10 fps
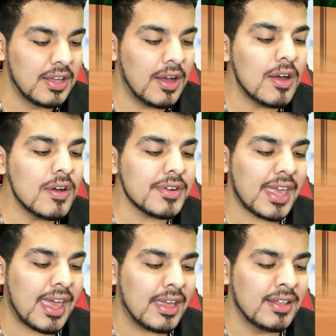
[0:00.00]

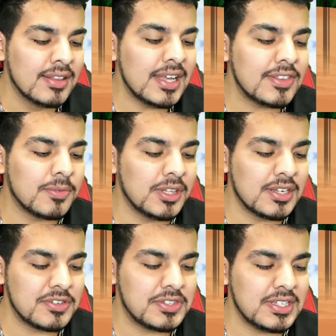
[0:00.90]
Okay, that's really
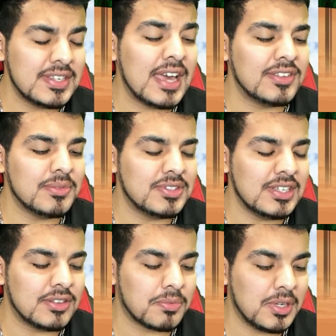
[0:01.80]
interesting. So yeah, so we
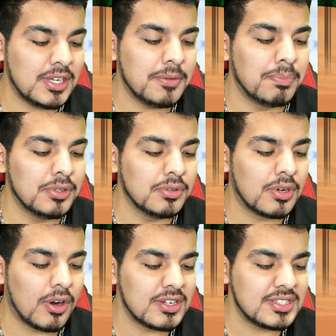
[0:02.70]
see 3 blue
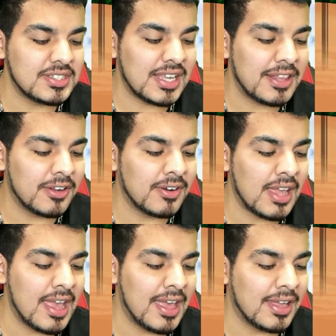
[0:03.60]
cards together
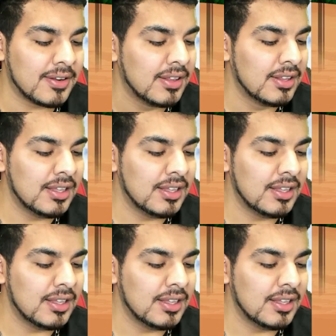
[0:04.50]
and